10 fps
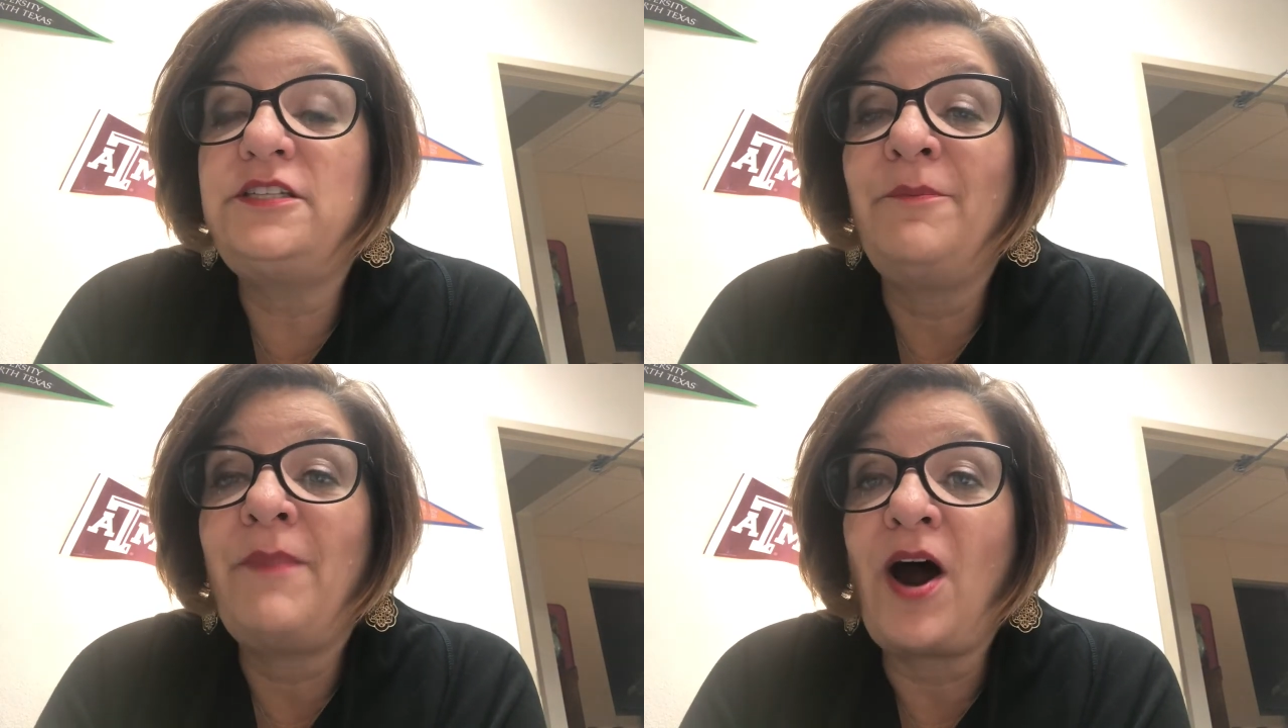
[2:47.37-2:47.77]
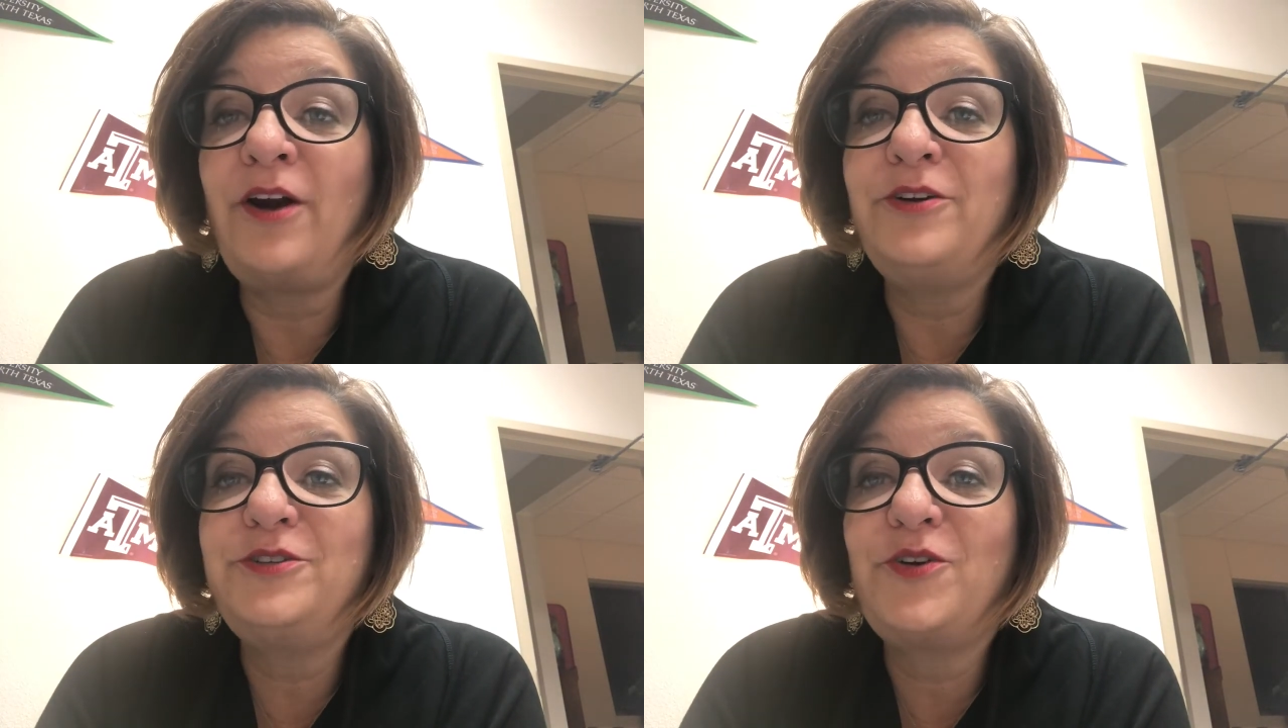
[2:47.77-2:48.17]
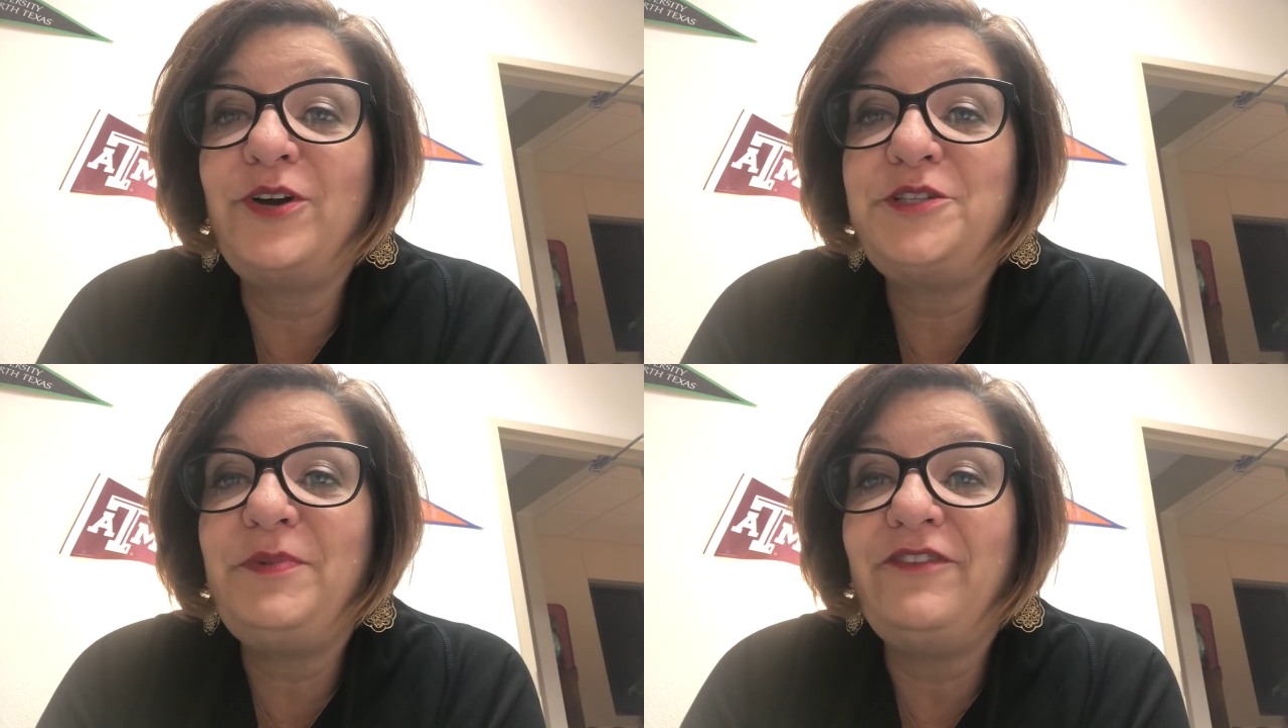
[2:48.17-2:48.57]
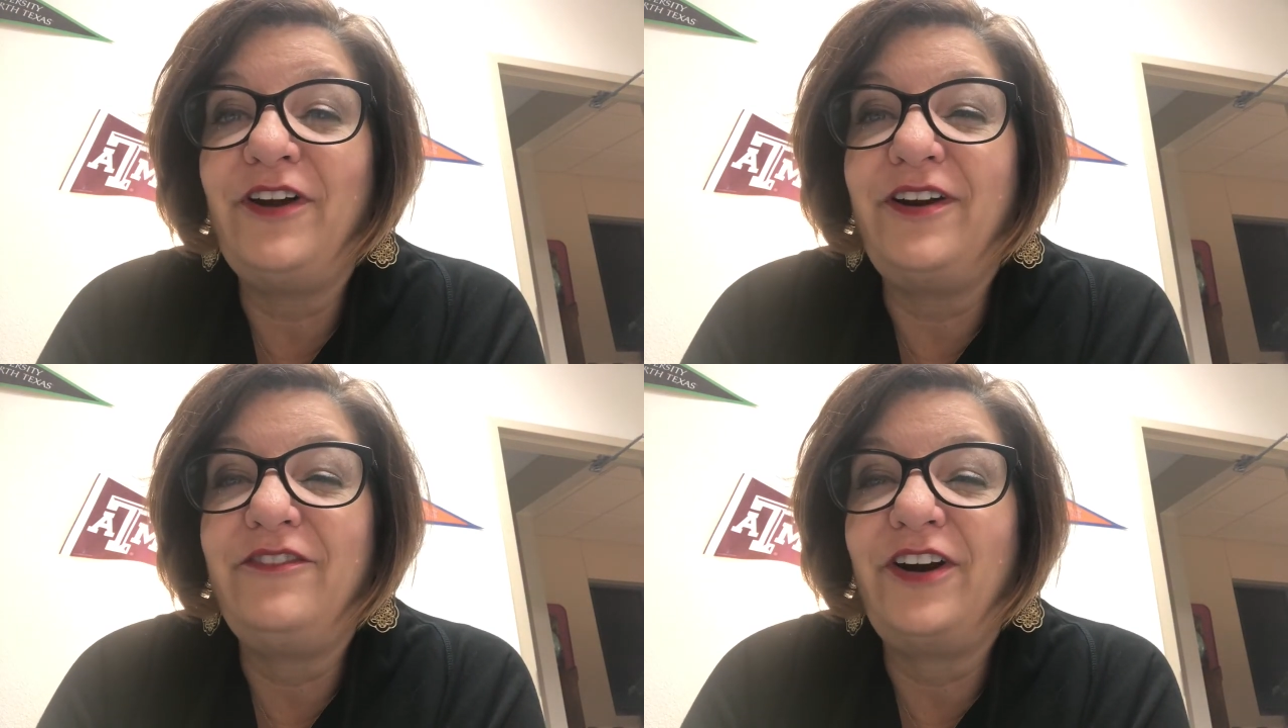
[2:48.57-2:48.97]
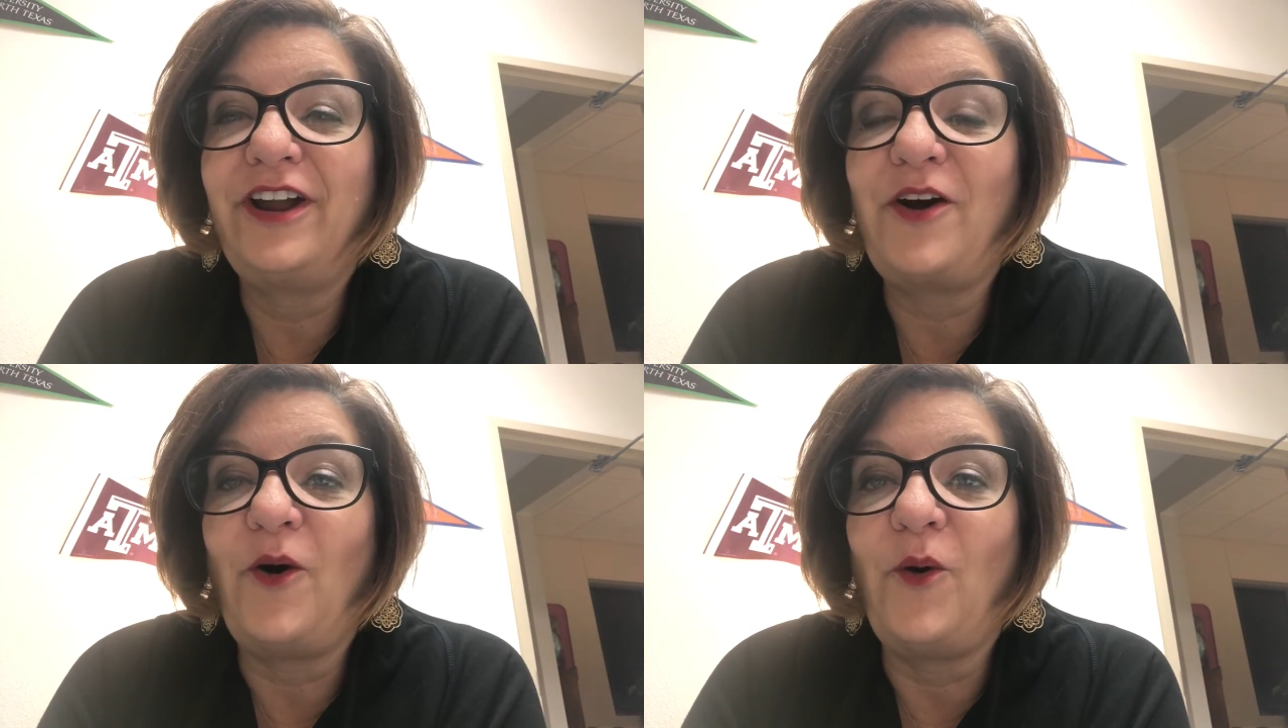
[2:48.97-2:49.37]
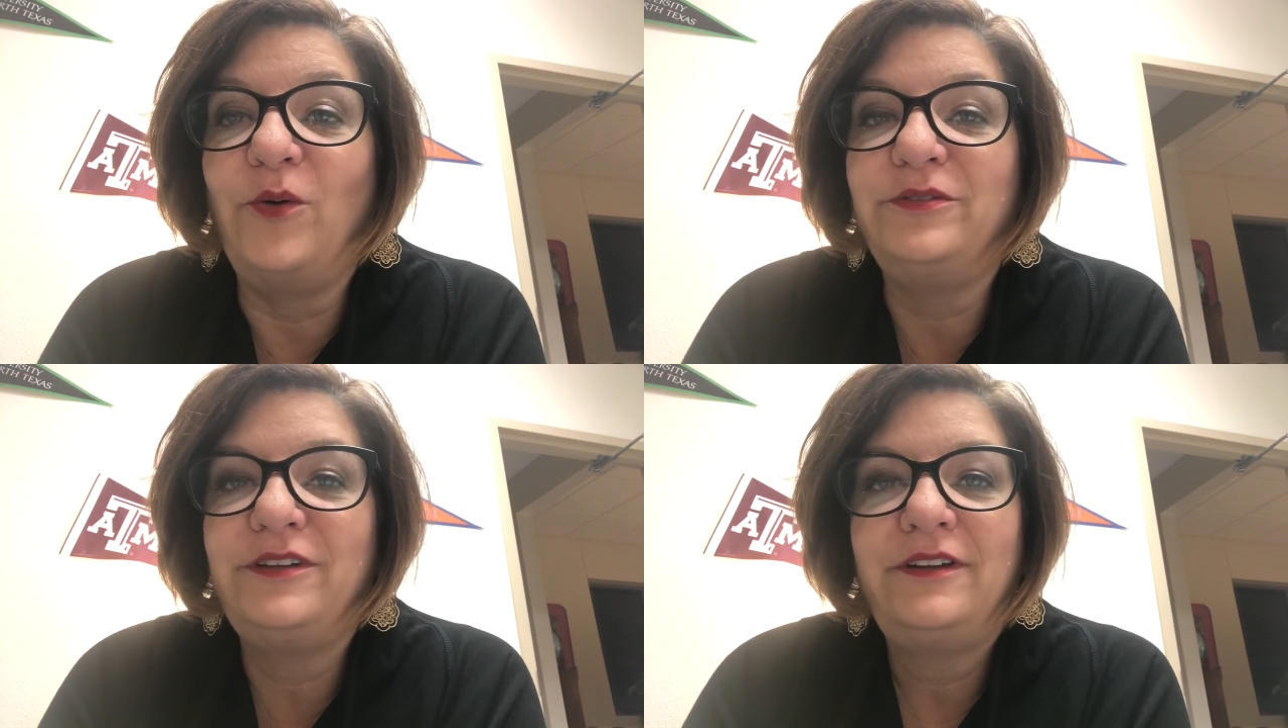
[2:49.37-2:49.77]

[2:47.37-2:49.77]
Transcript: tomorrow is going to be very, very cold.